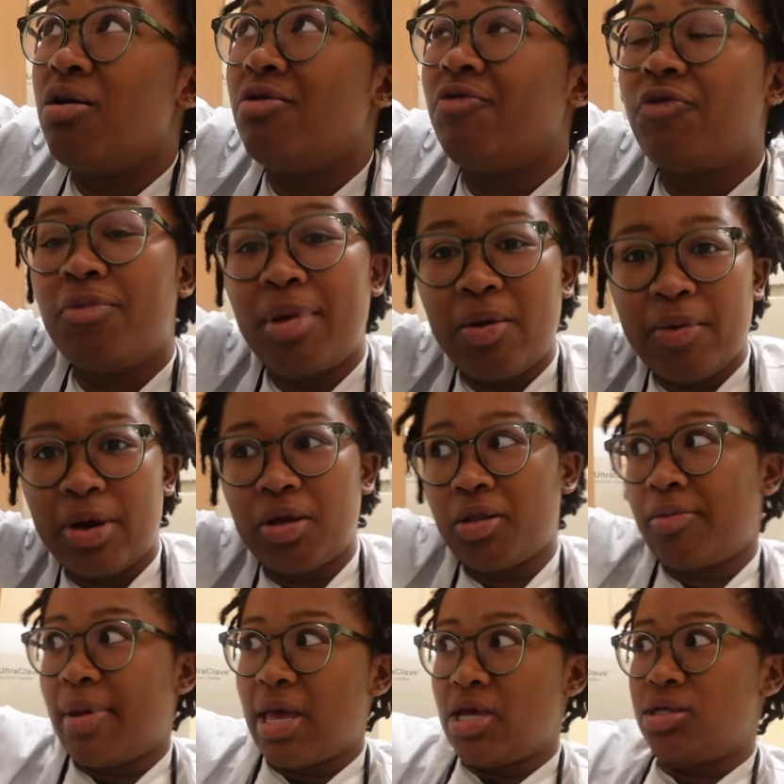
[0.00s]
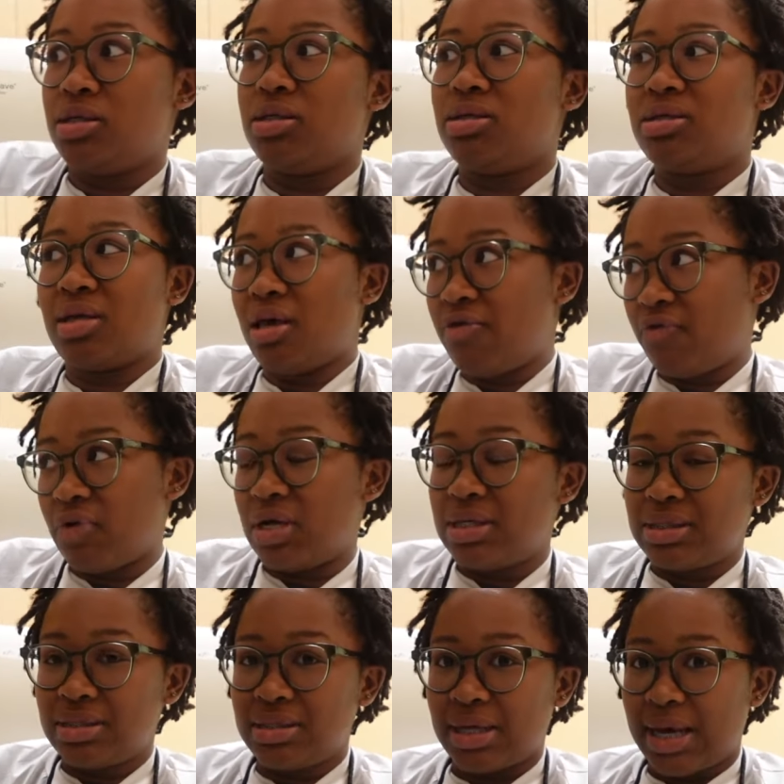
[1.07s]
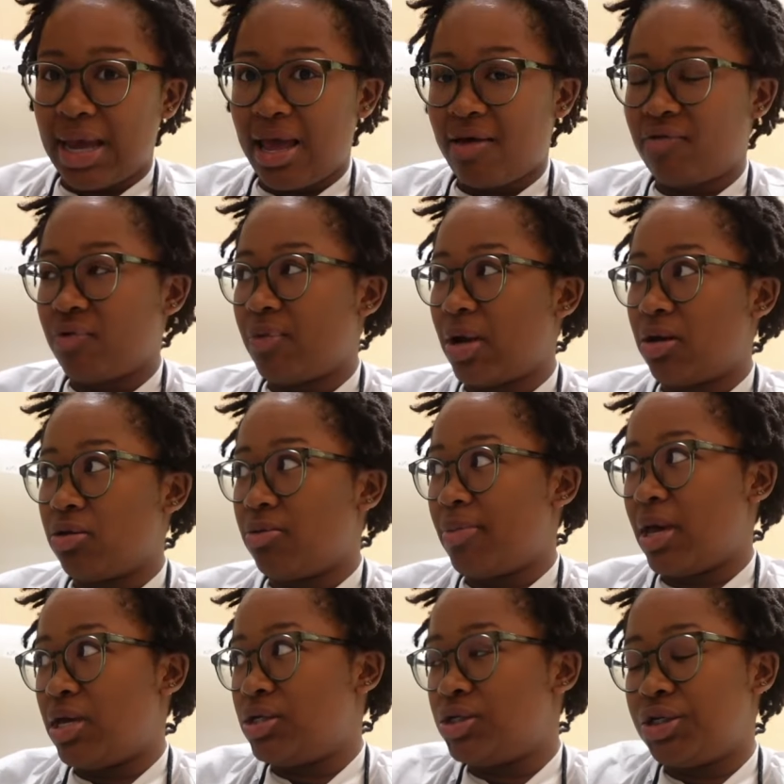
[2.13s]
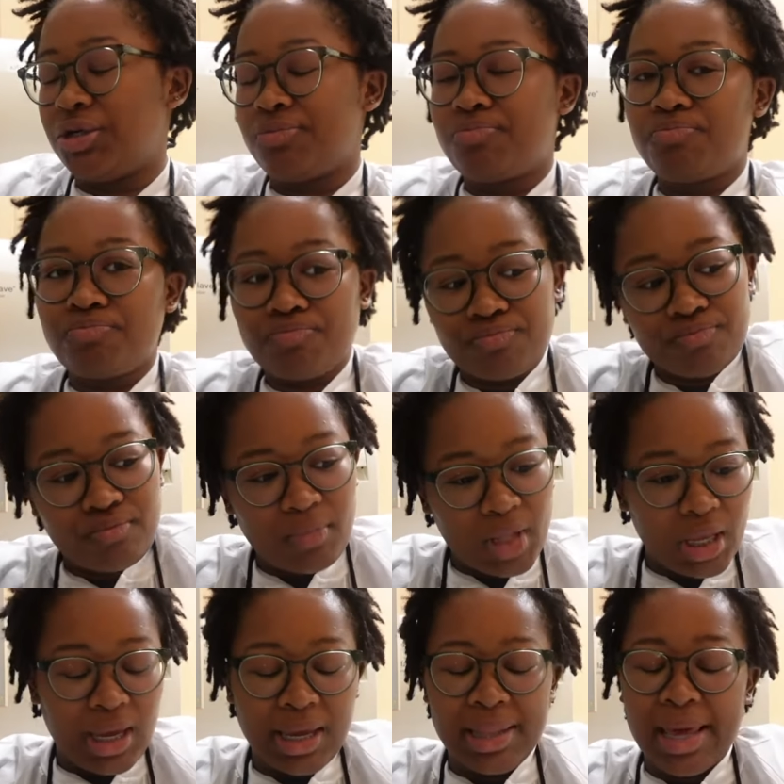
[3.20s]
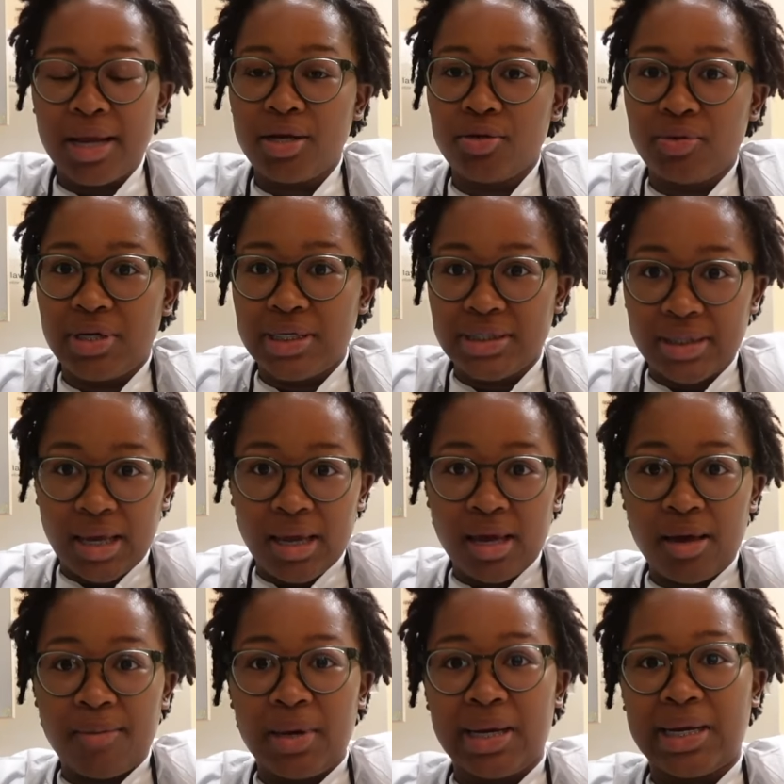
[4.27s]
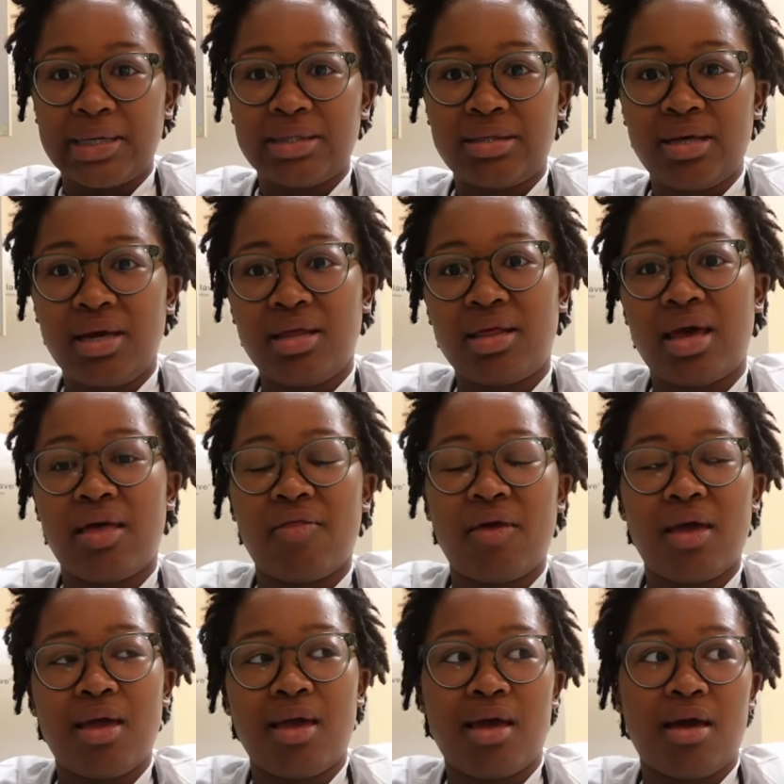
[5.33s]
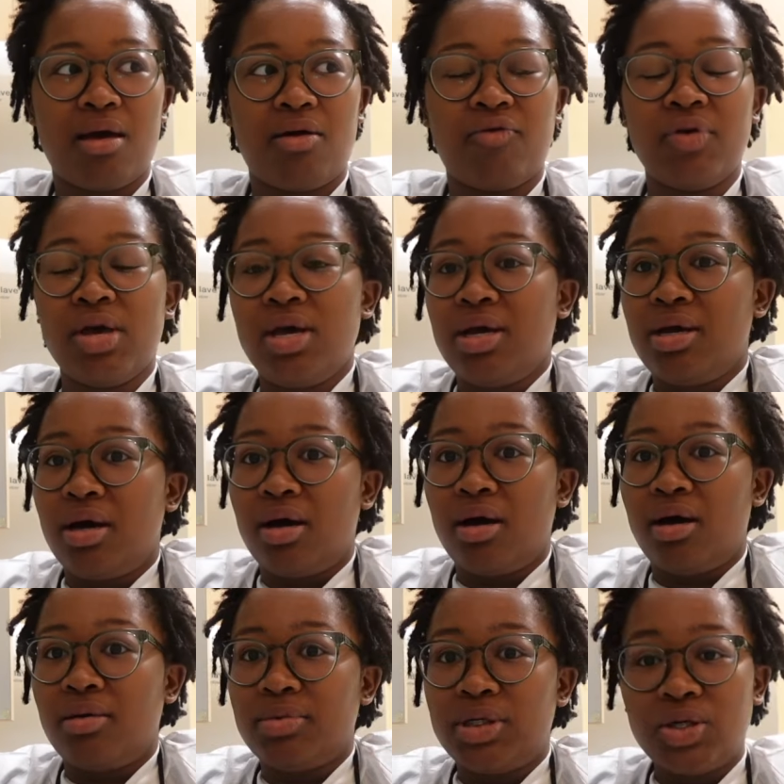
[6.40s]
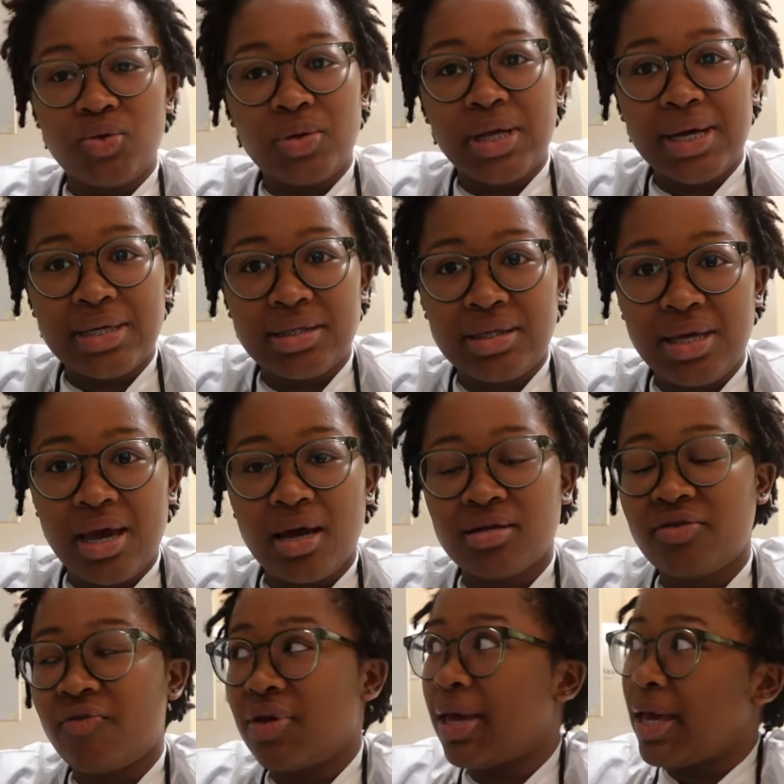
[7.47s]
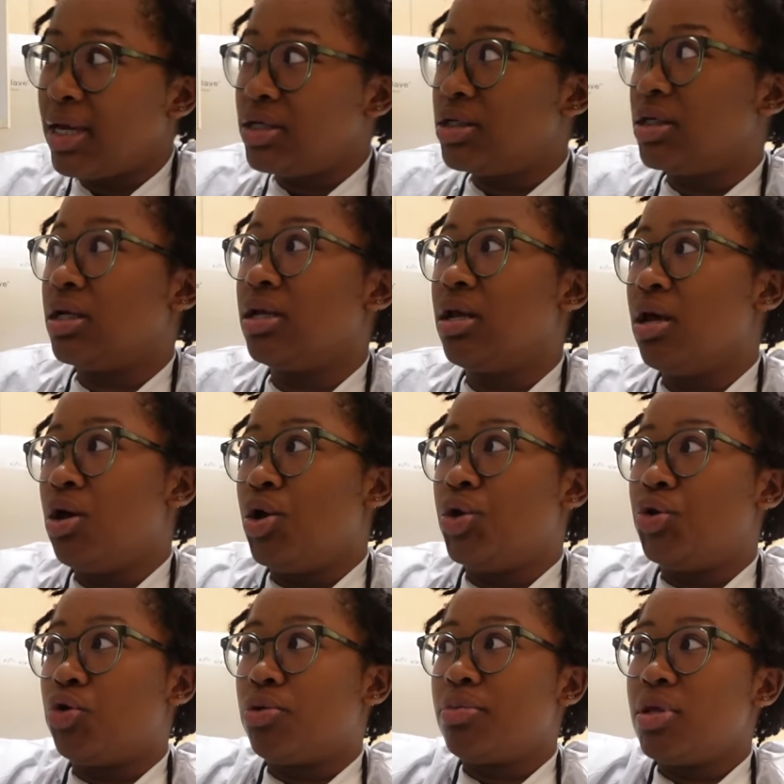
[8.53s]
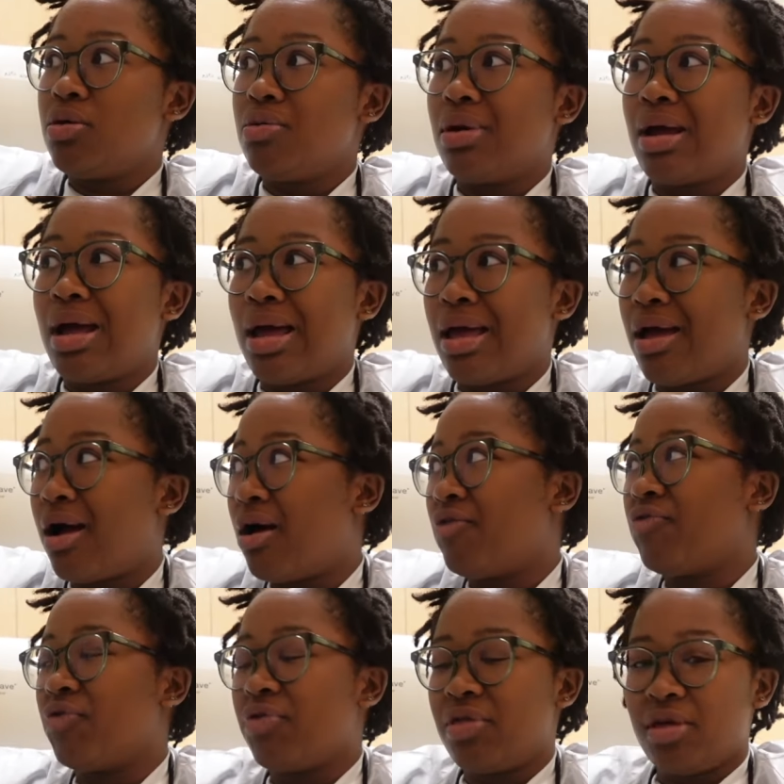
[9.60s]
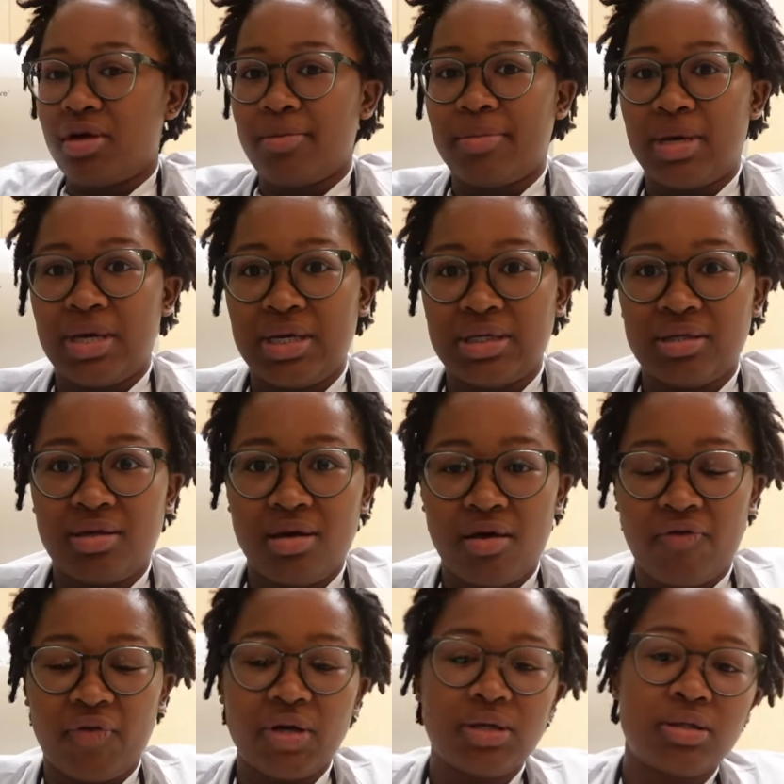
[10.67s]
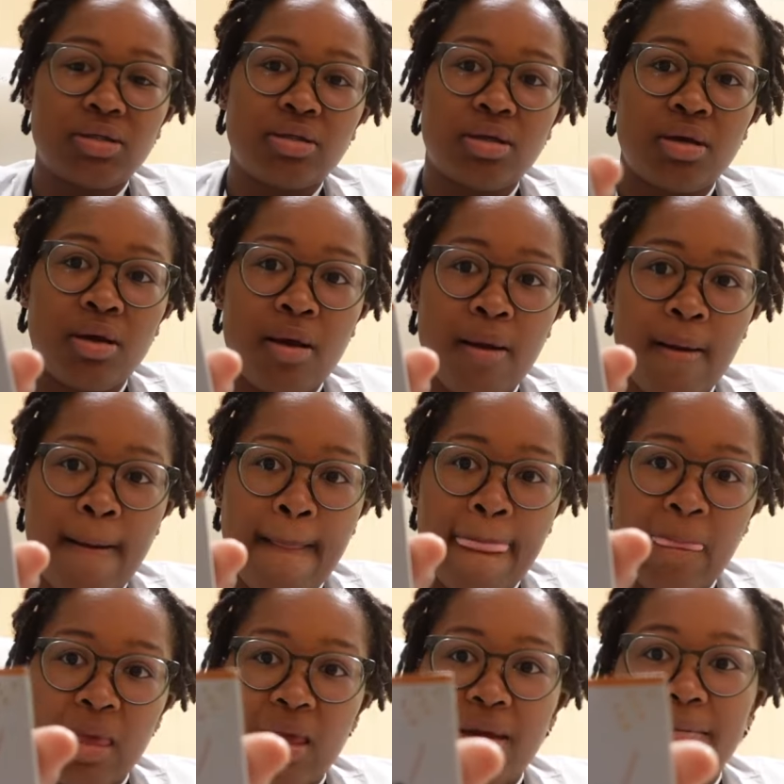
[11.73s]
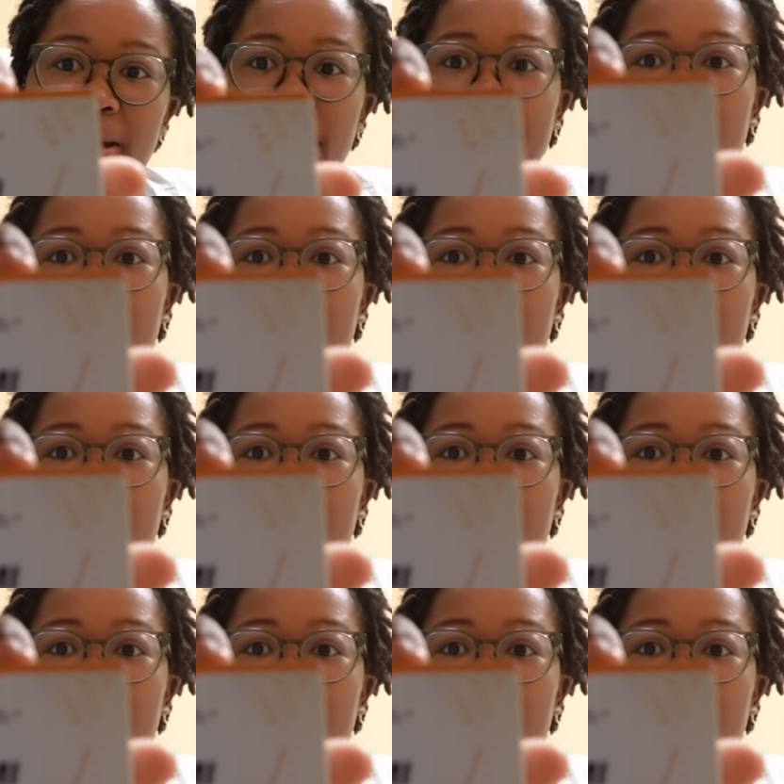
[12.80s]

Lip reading: for my regular patients, say for instance I have a regular patient and I do an exam and I see that they have generalized decalcification. Normally what I offer them is first MI